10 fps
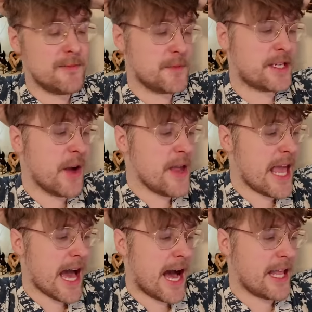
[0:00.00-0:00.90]
So
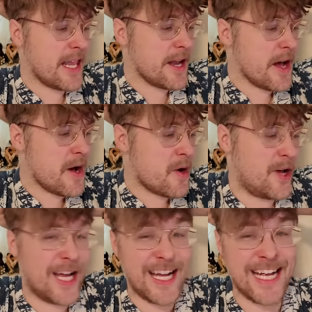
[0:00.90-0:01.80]
yeah, you know,
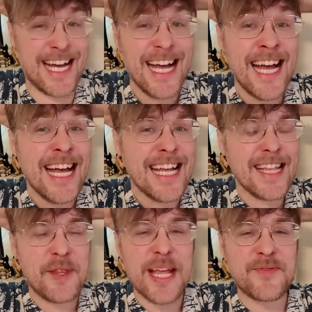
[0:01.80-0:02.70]

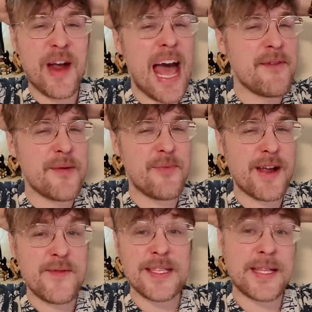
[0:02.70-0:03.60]
thanks for having
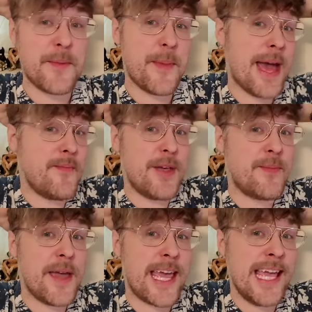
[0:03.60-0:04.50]
breakfast in bed with
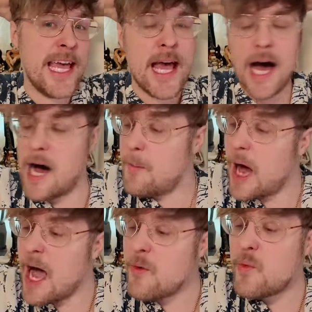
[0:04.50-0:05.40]
me.
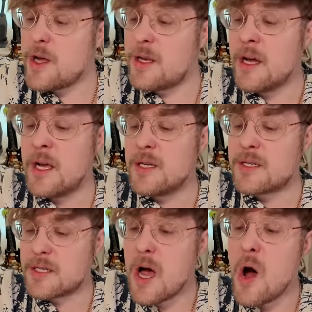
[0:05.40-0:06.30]
I would
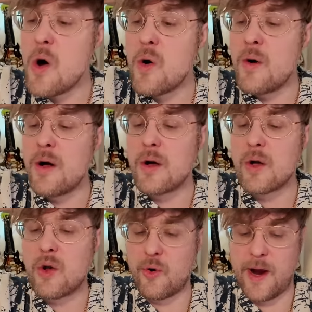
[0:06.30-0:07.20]
so
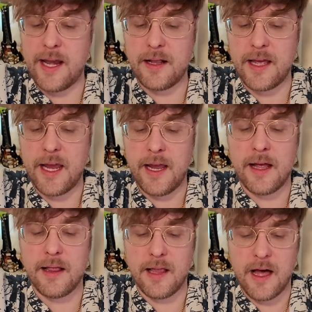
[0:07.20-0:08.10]
greatly
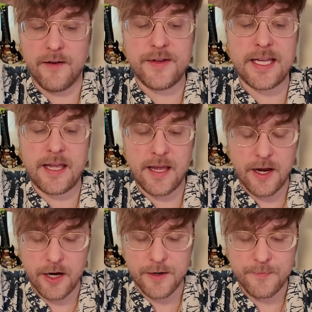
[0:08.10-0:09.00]
love to
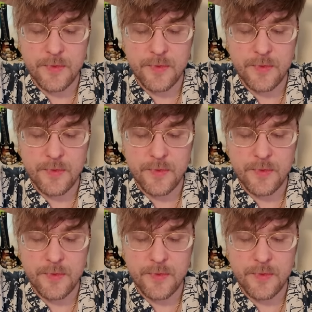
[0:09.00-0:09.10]
hear